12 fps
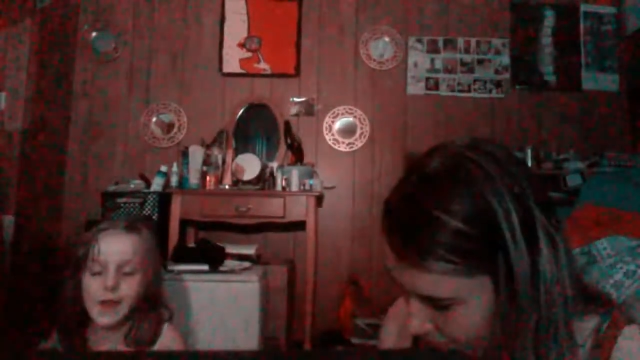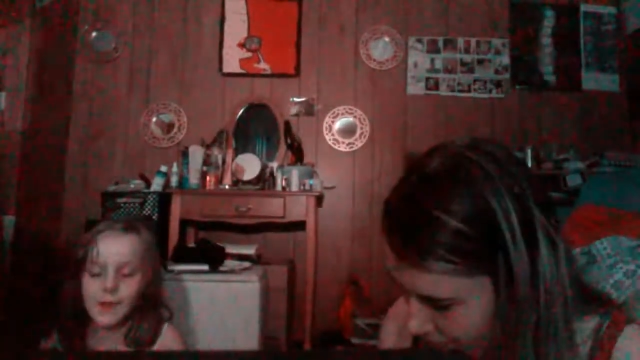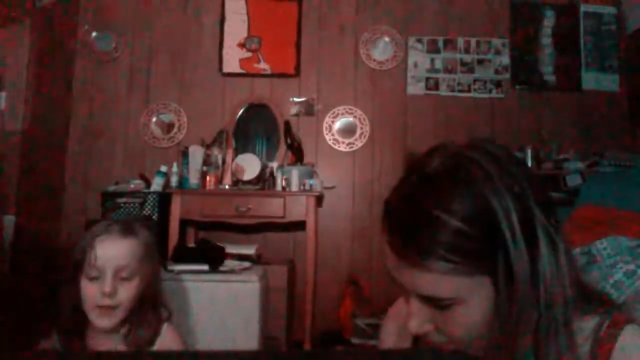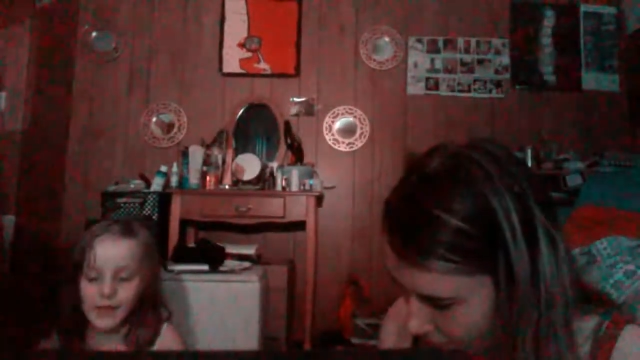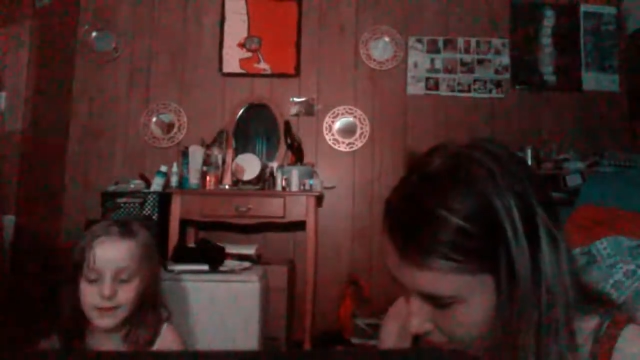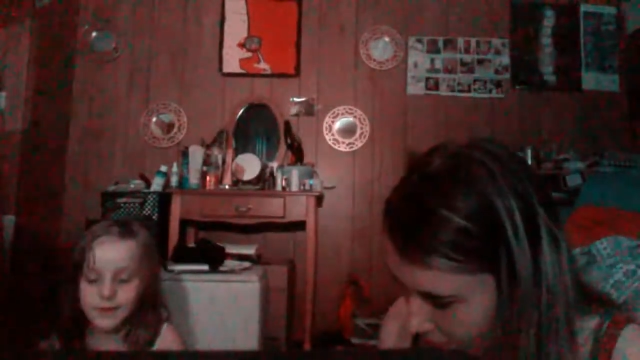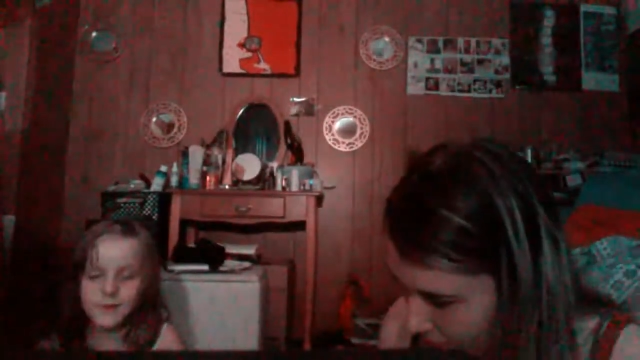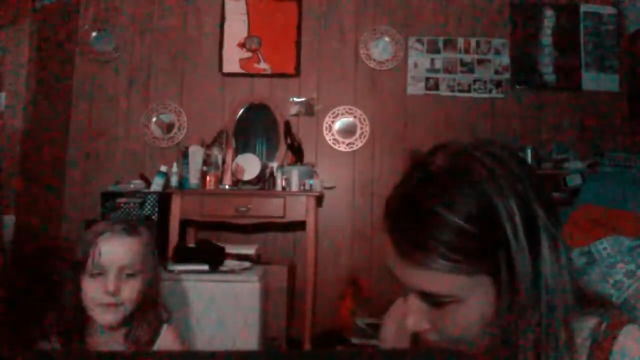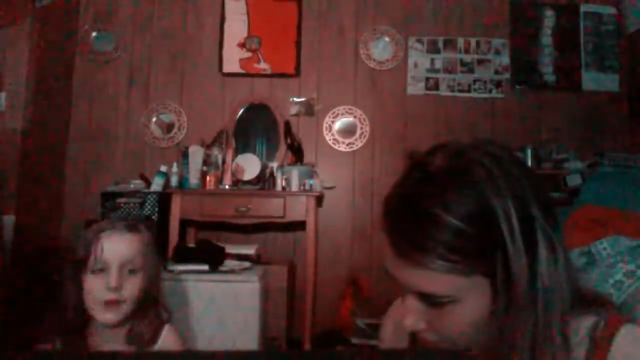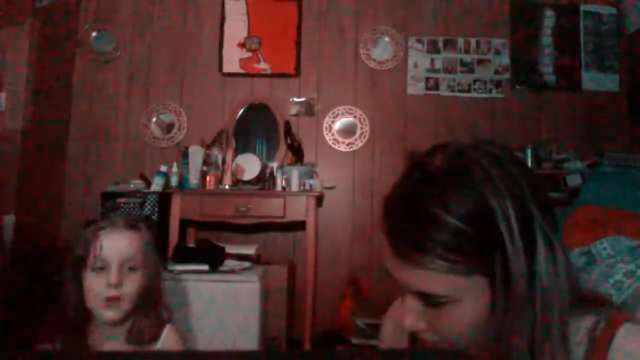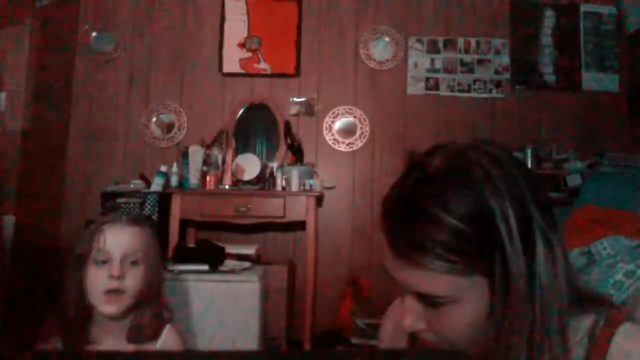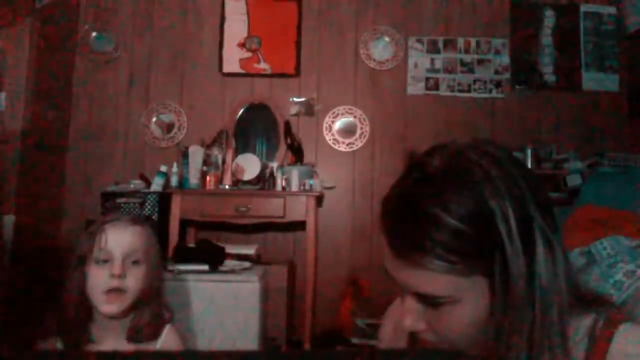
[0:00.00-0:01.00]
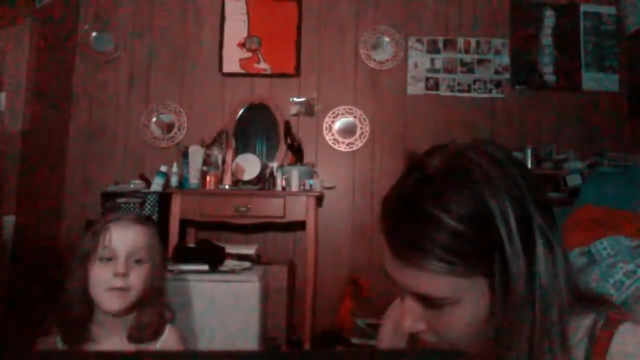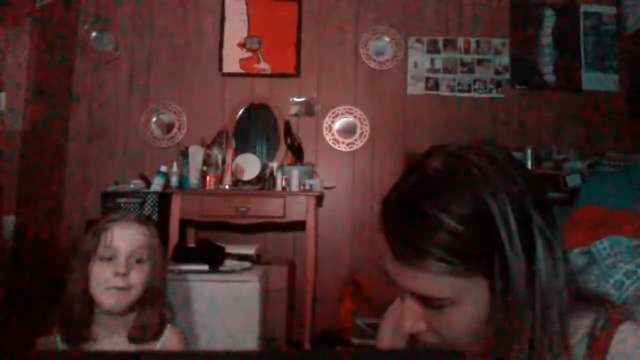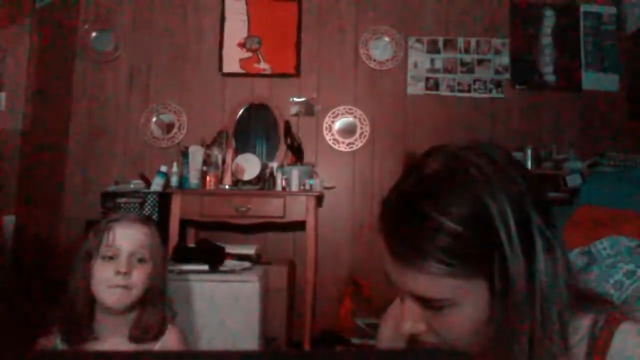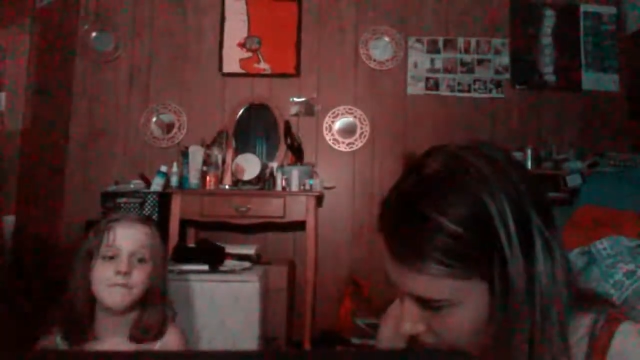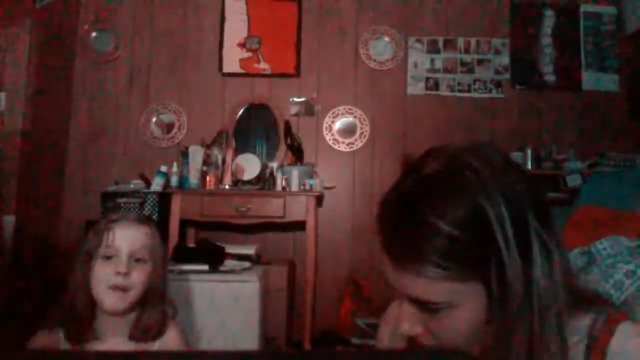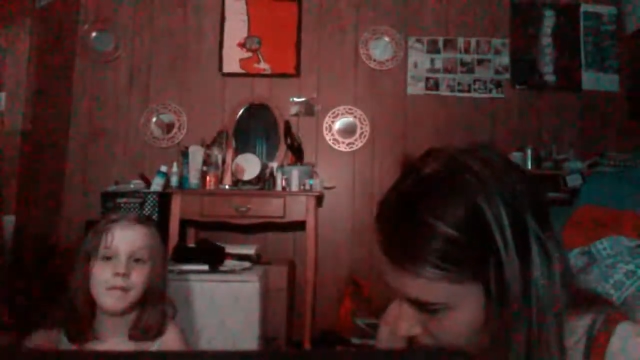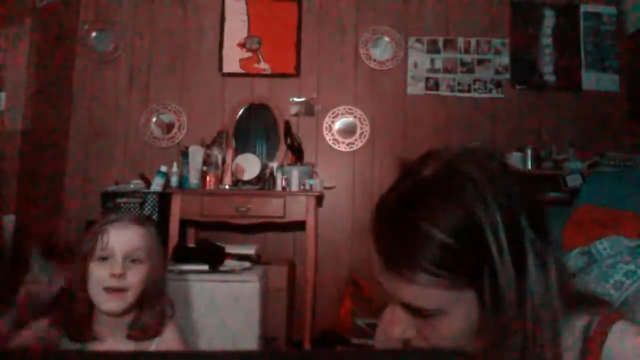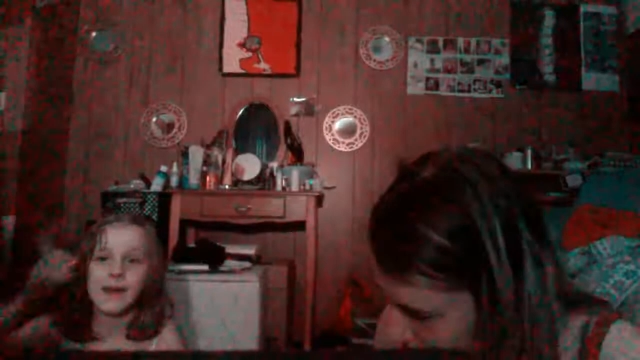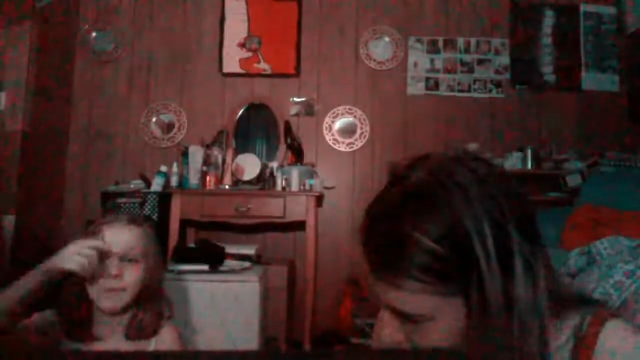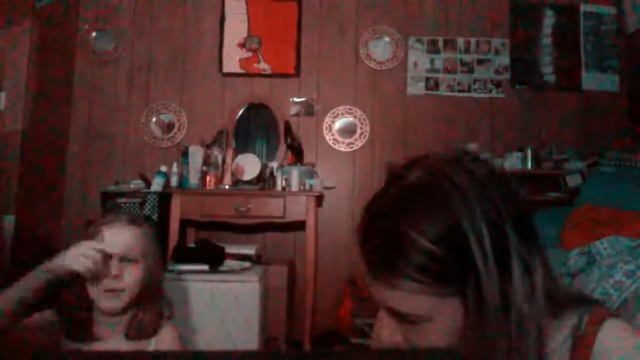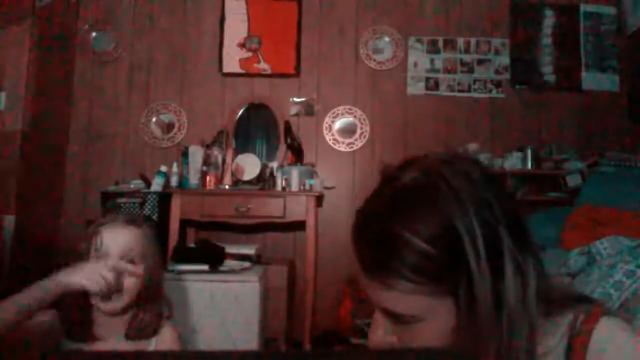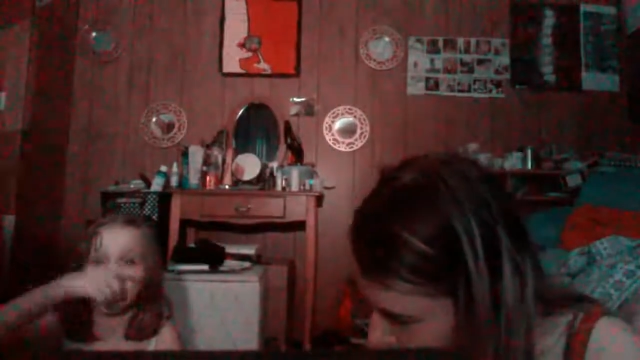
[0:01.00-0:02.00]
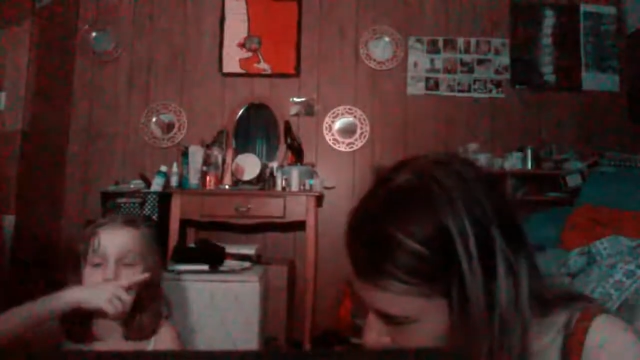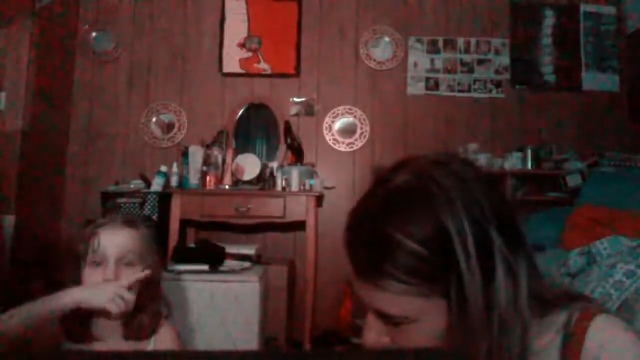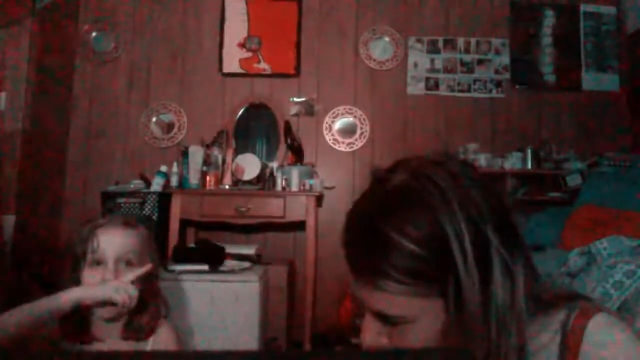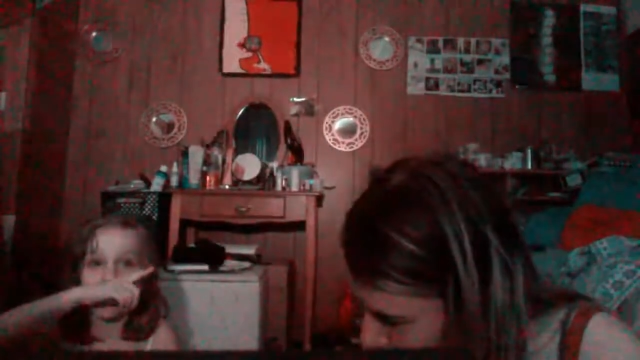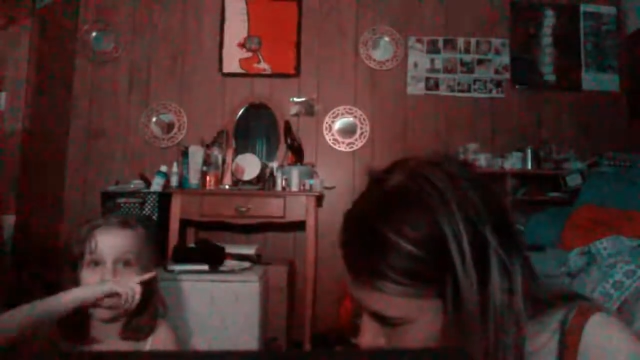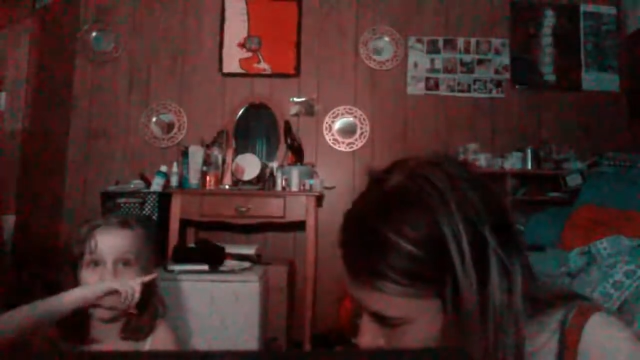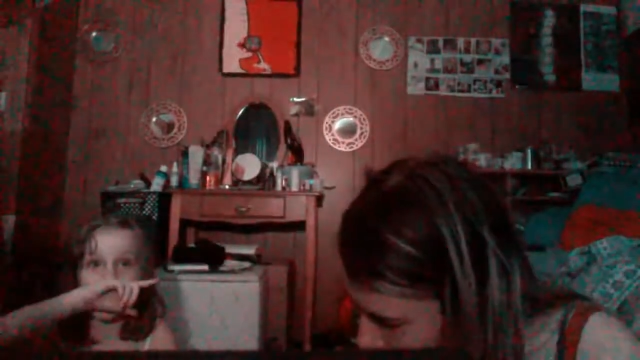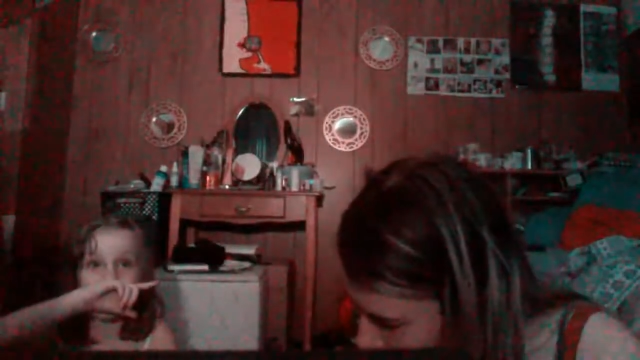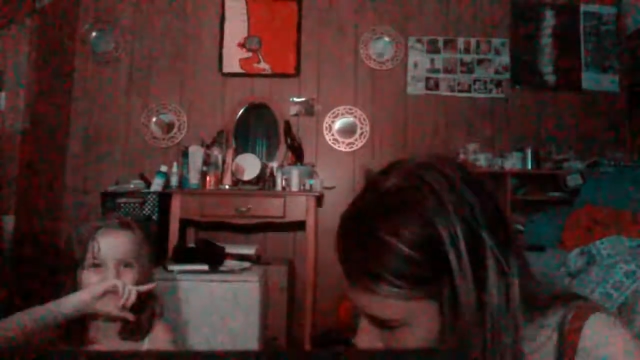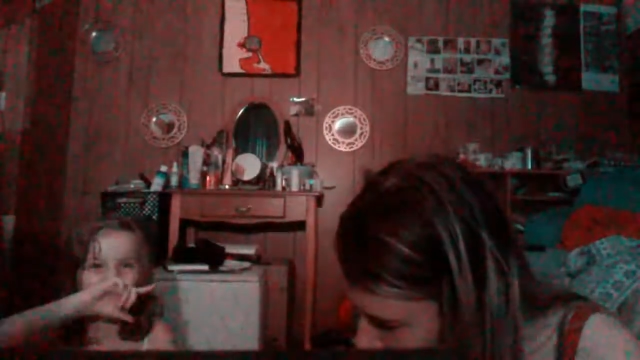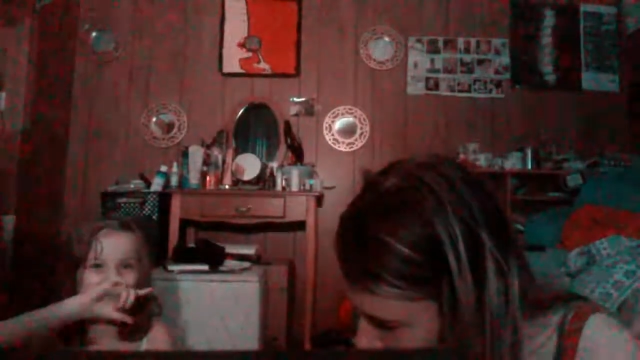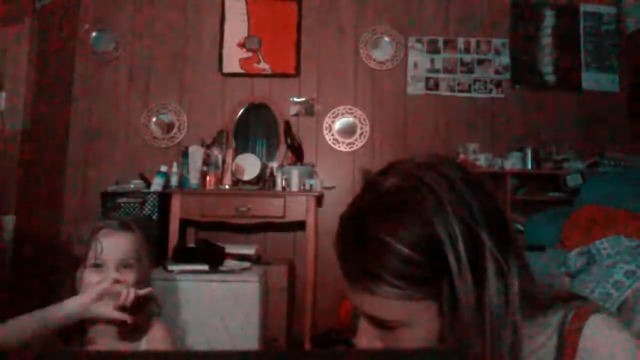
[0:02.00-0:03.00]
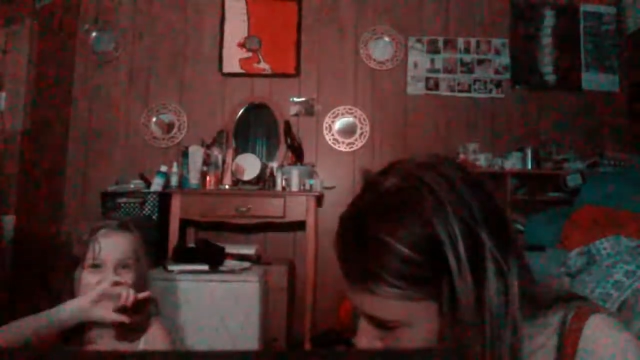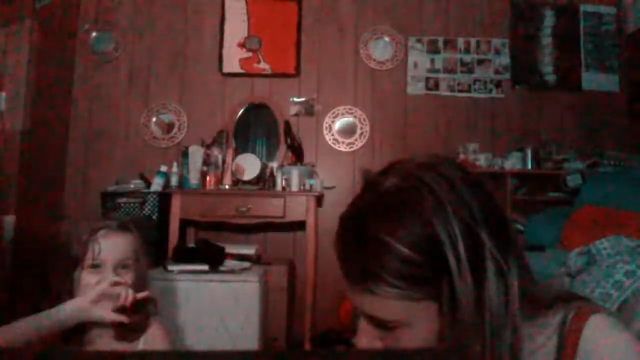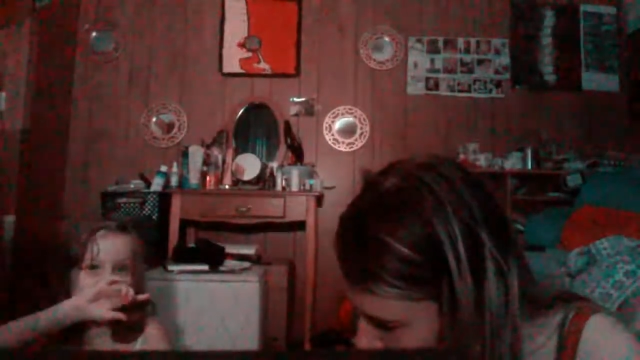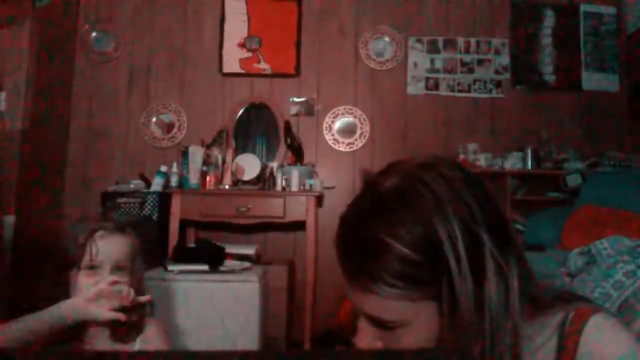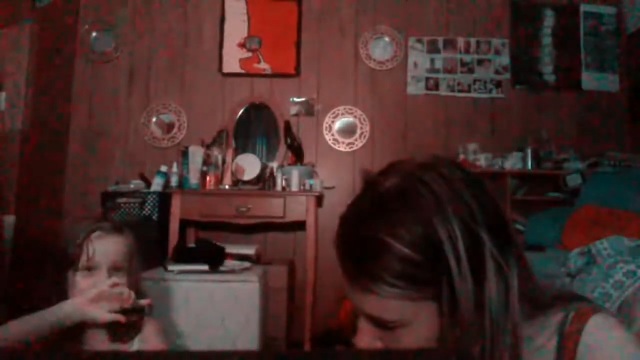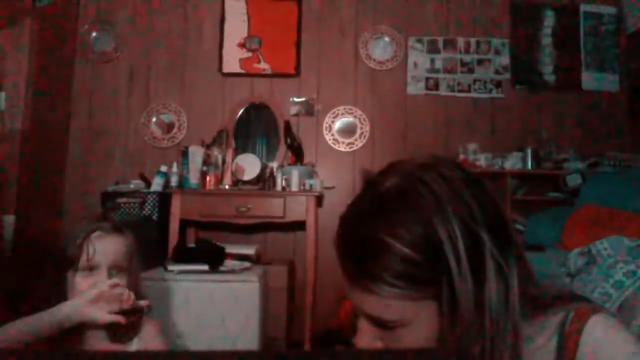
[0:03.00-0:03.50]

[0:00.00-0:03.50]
And like this video. for me to pour something on her head when it gets